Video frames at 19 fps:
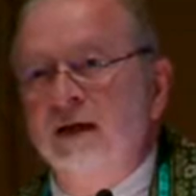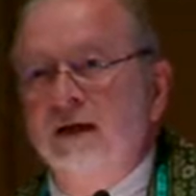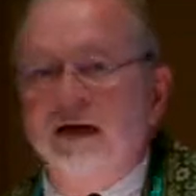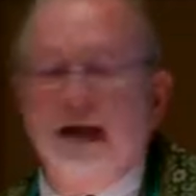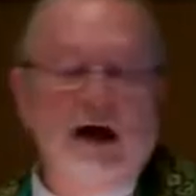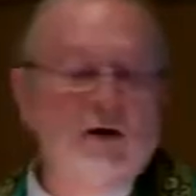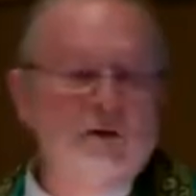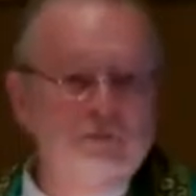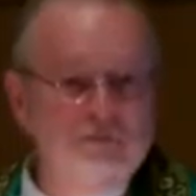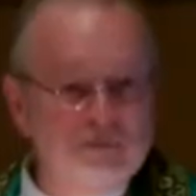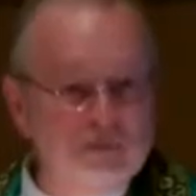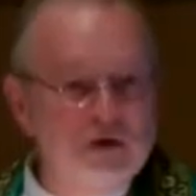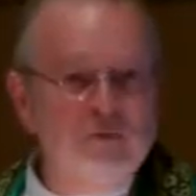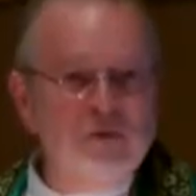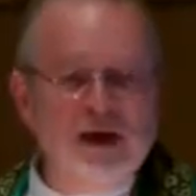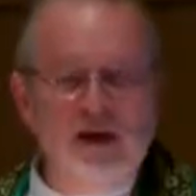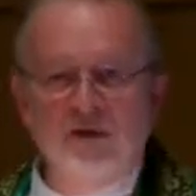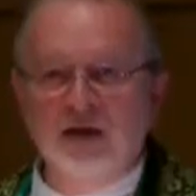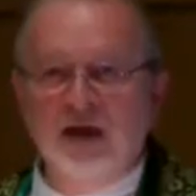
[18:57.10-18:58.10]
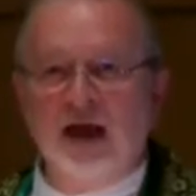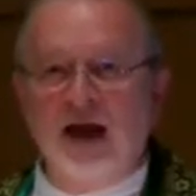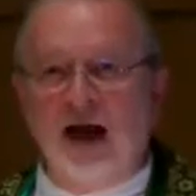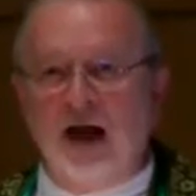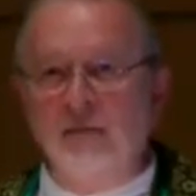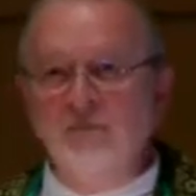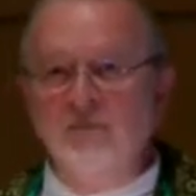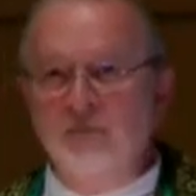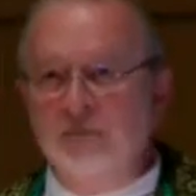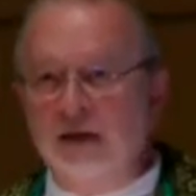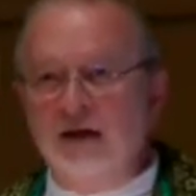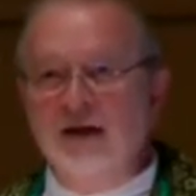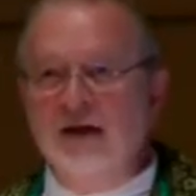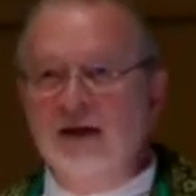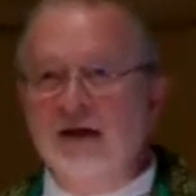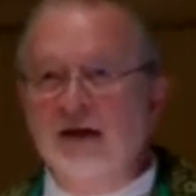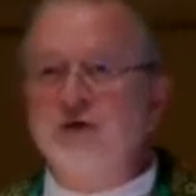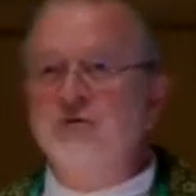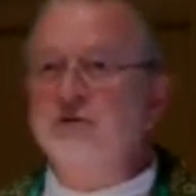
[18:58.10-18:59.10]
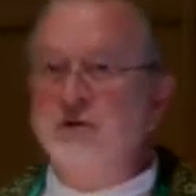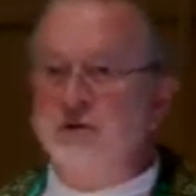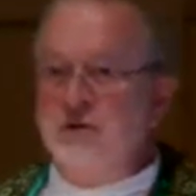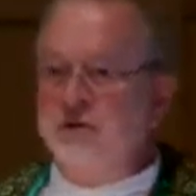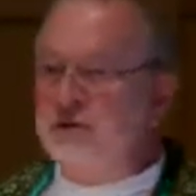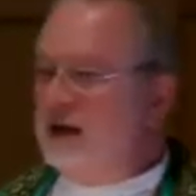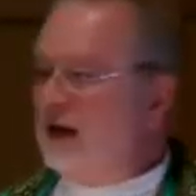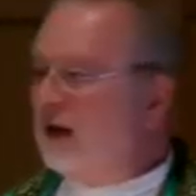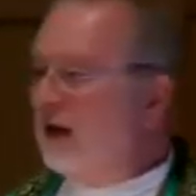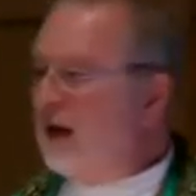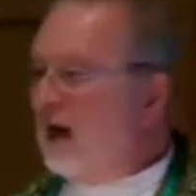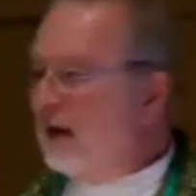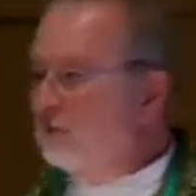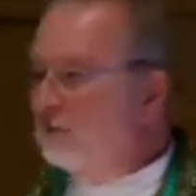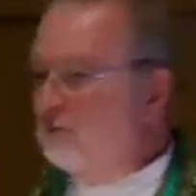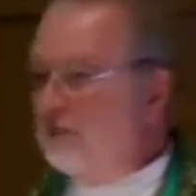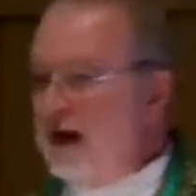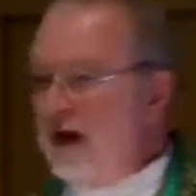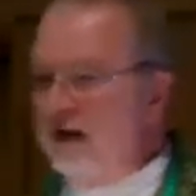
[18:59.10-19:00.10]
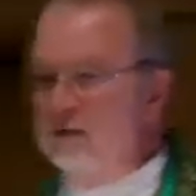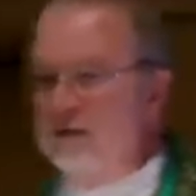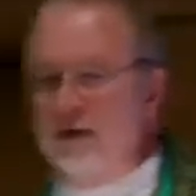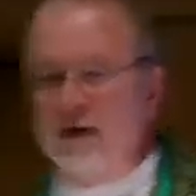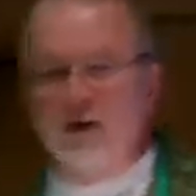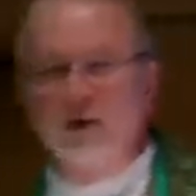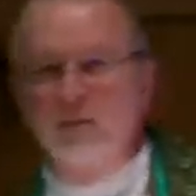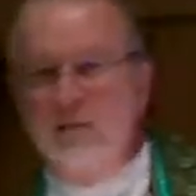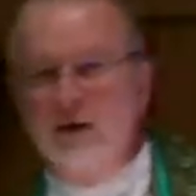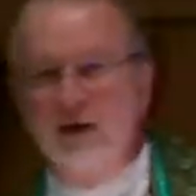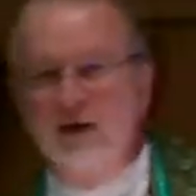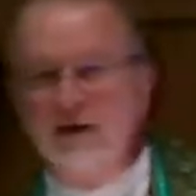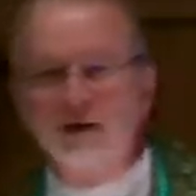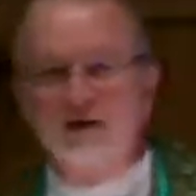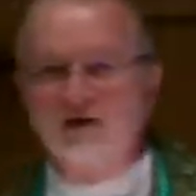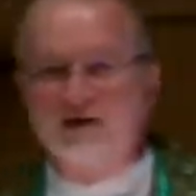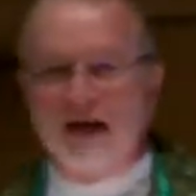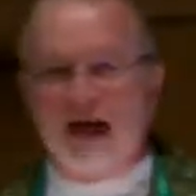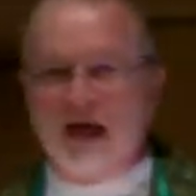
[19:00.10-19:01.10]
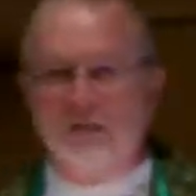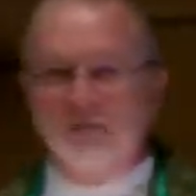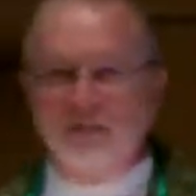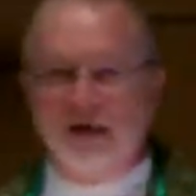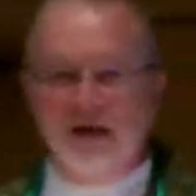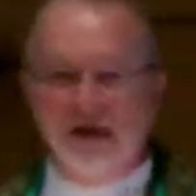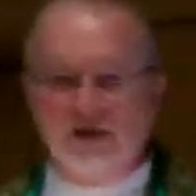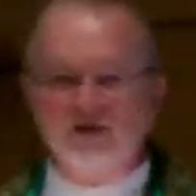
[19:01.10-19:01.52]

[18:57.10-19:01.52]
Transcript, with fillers: Now, you may think I'm introducing a lot of math here, but it's not me.